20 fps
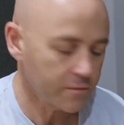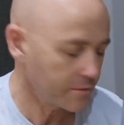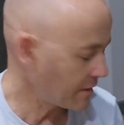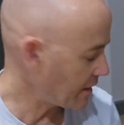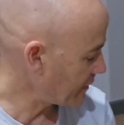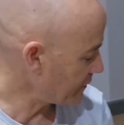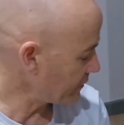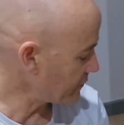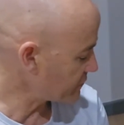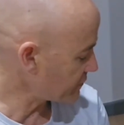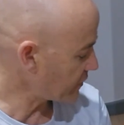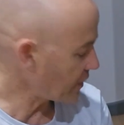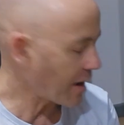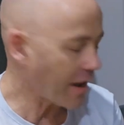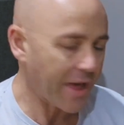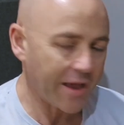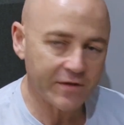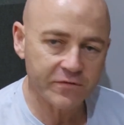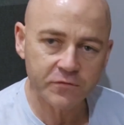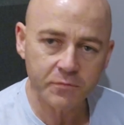Now these are the
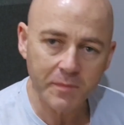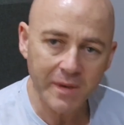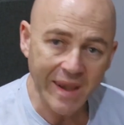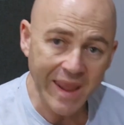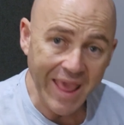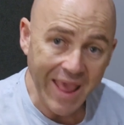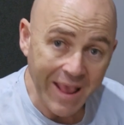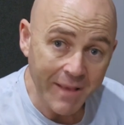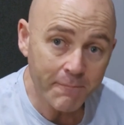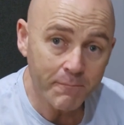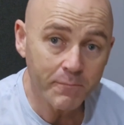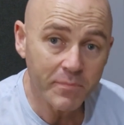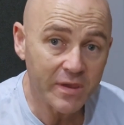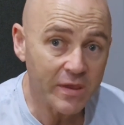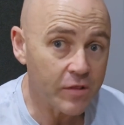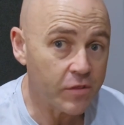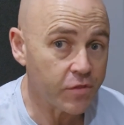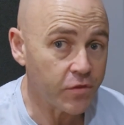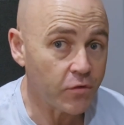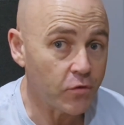Luxman
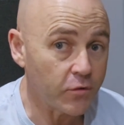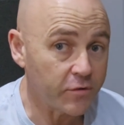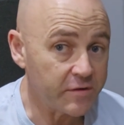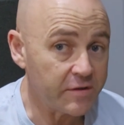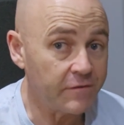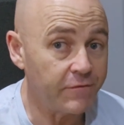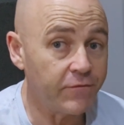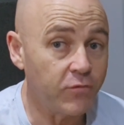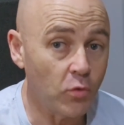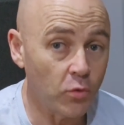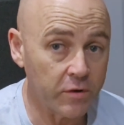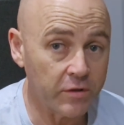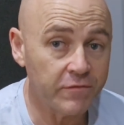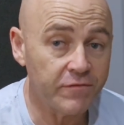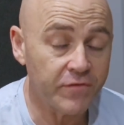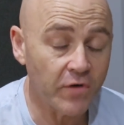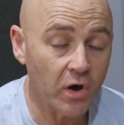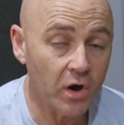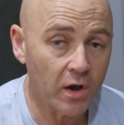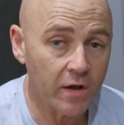
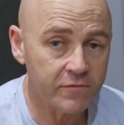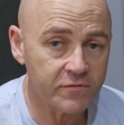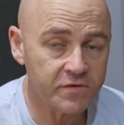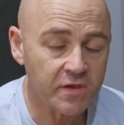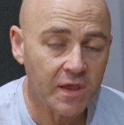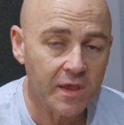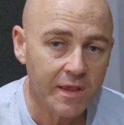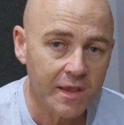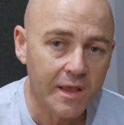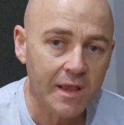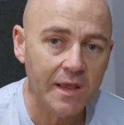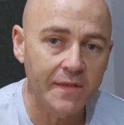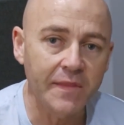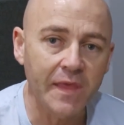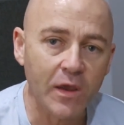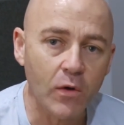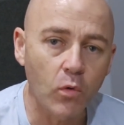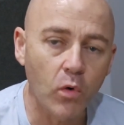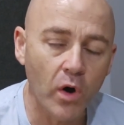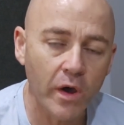MB3045s, and
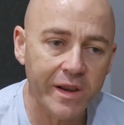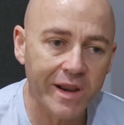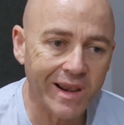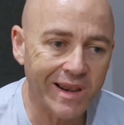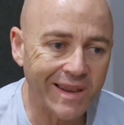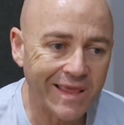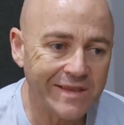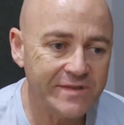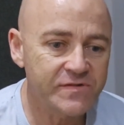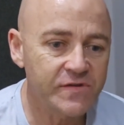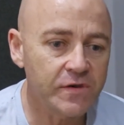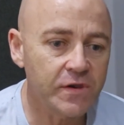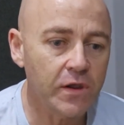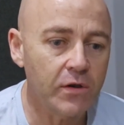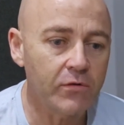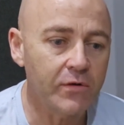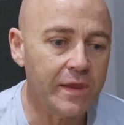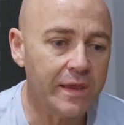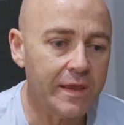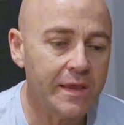they're quite a
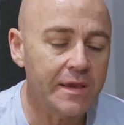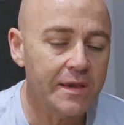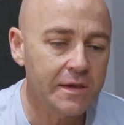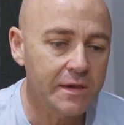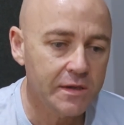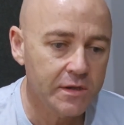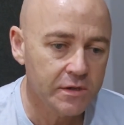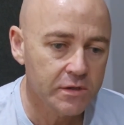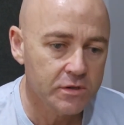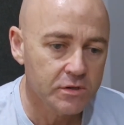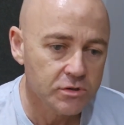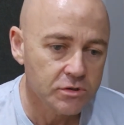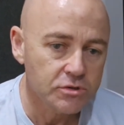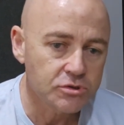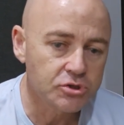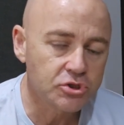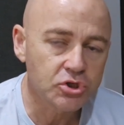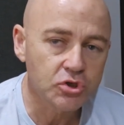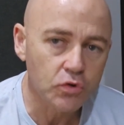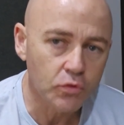legendary
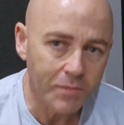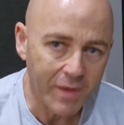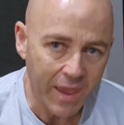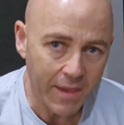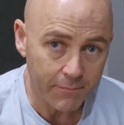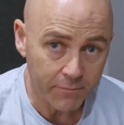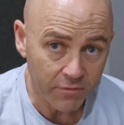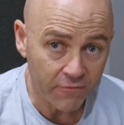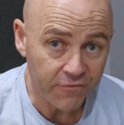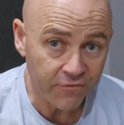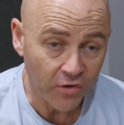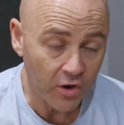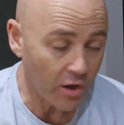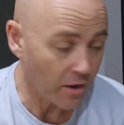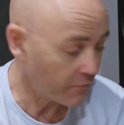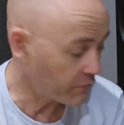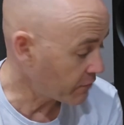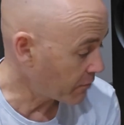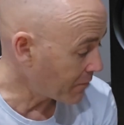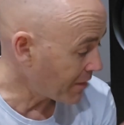tube
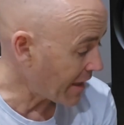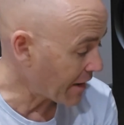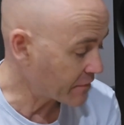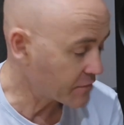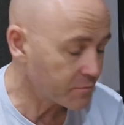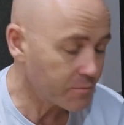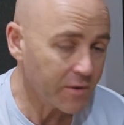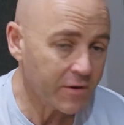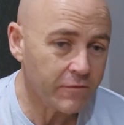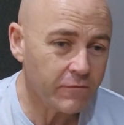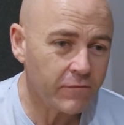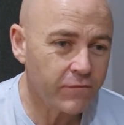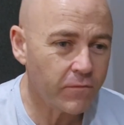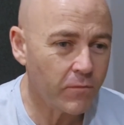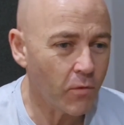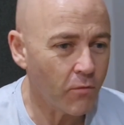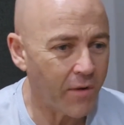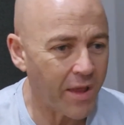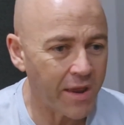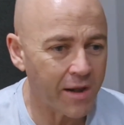amplifier from Luxman from
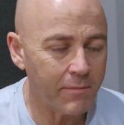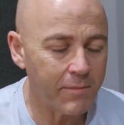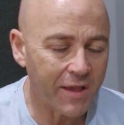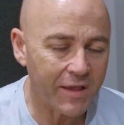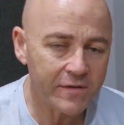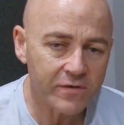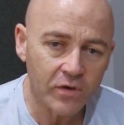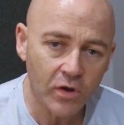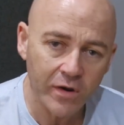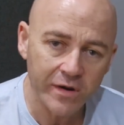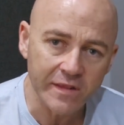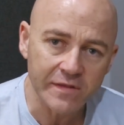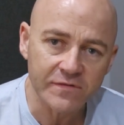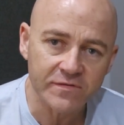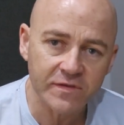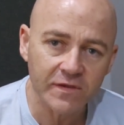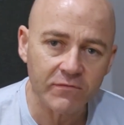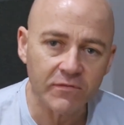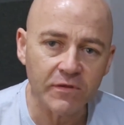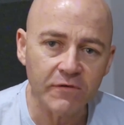around about
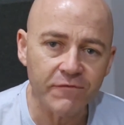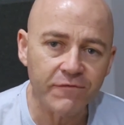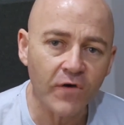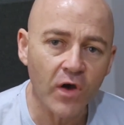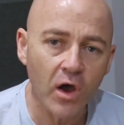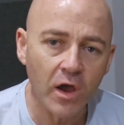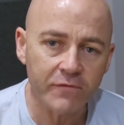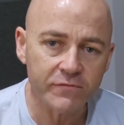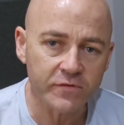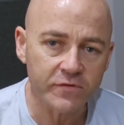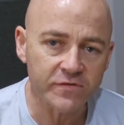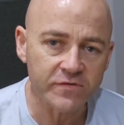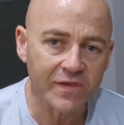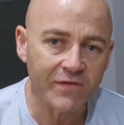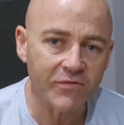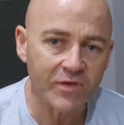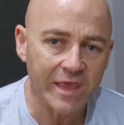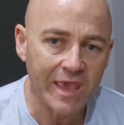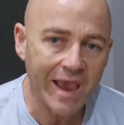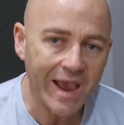1975 to
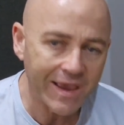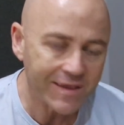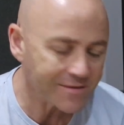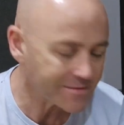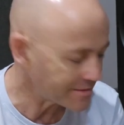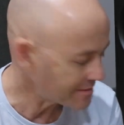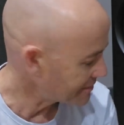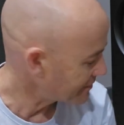78.